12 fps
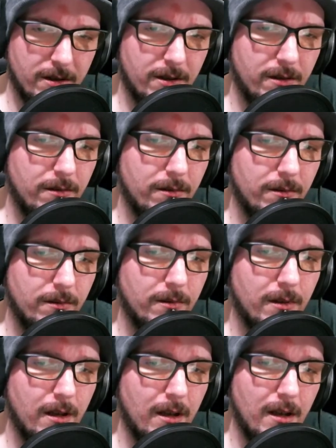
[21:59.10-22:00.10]
to
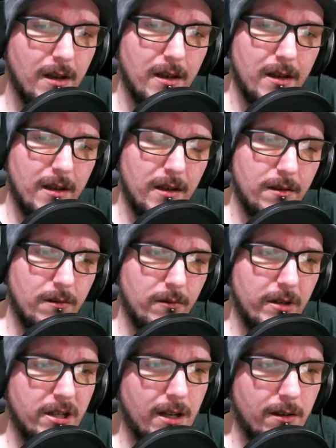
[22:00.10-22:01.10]
either
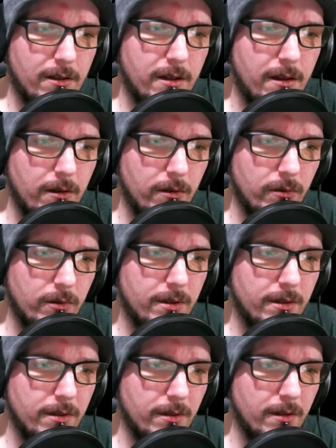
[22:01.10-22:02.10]
reach out to those